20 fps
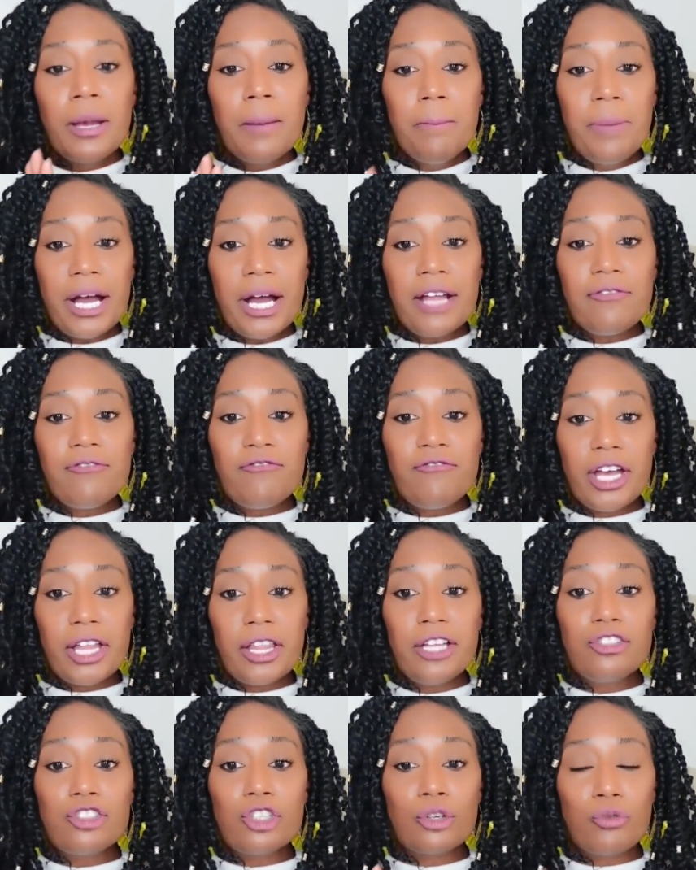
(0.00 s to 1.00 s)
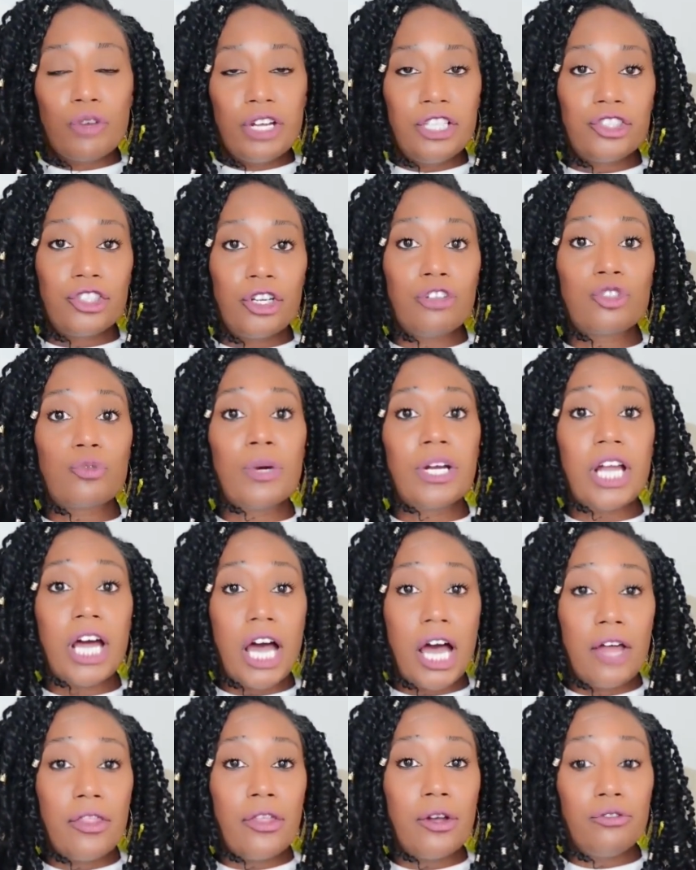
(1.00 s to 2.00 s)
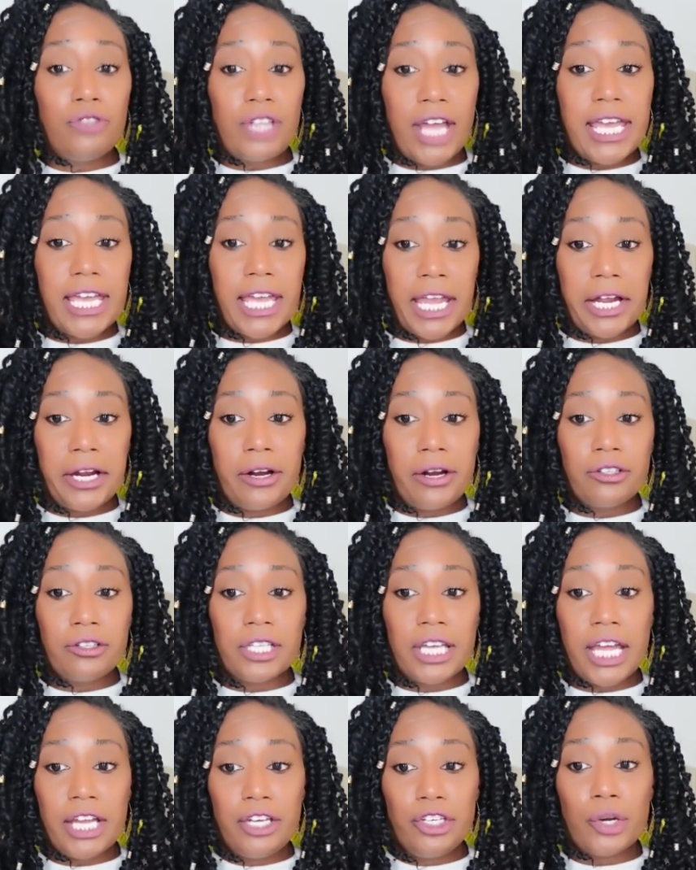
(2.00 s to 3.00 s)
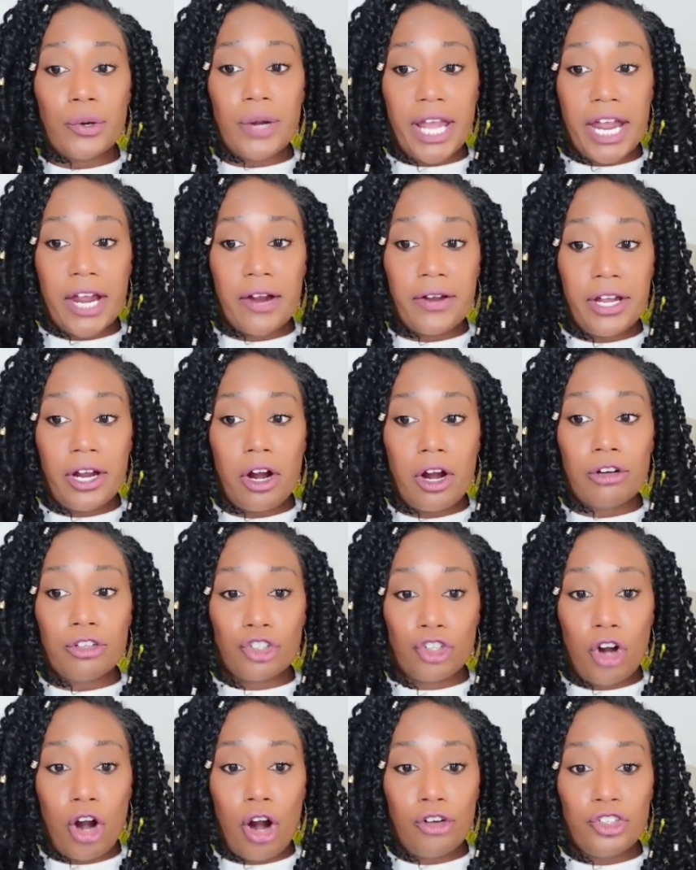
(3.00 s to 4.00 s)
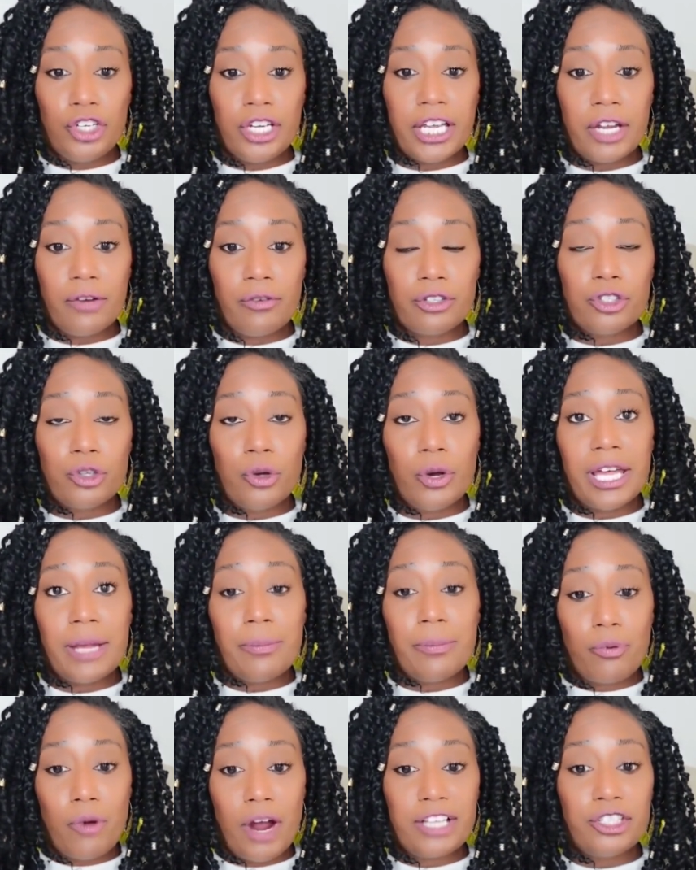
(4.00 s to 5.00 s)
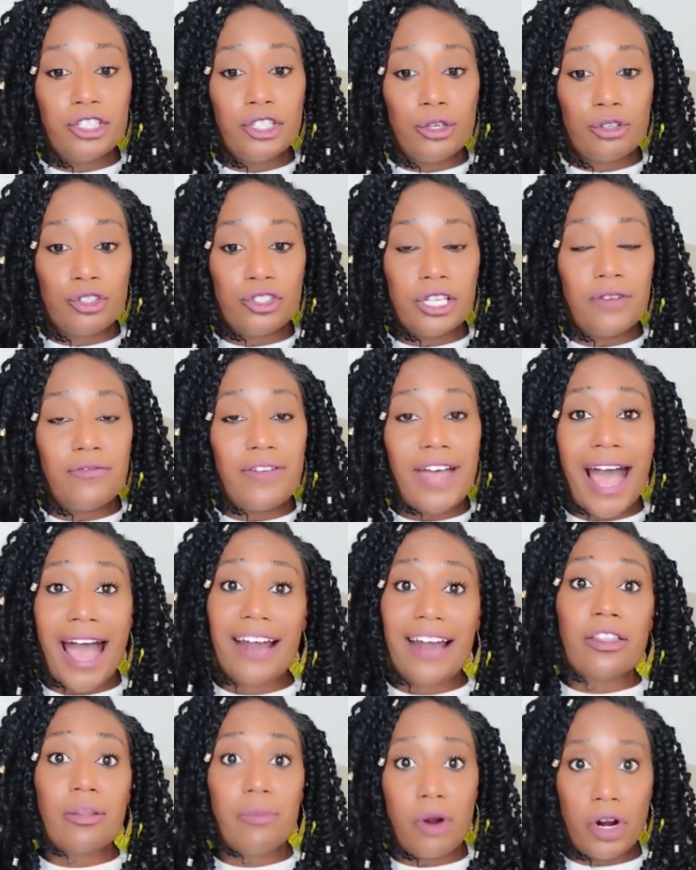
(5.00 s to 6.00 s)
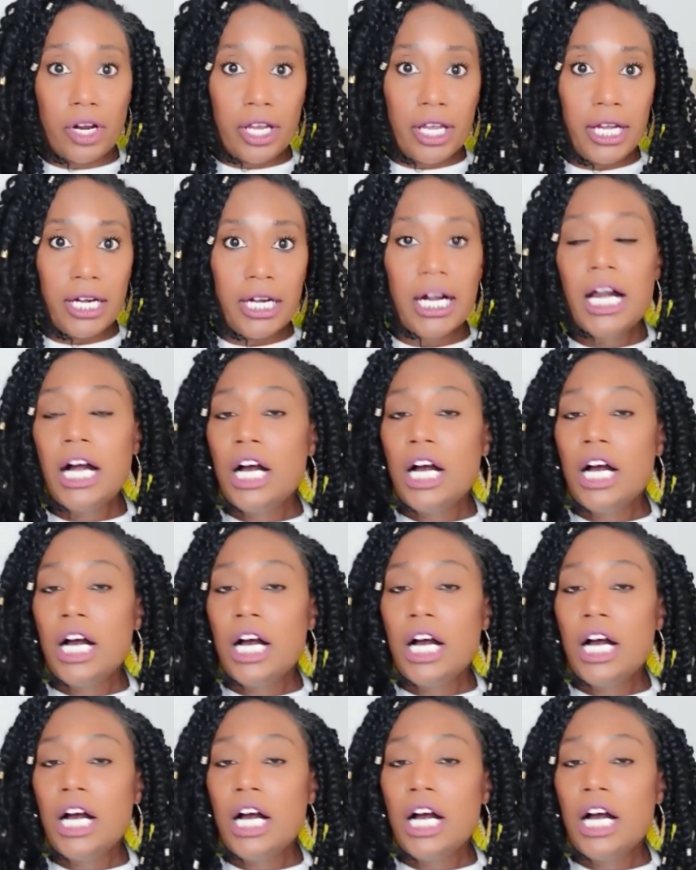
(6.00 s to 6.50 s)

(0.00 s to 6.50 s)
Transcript: But failing to research what other daycares in your area are charging can result in pricing yourself out of the market.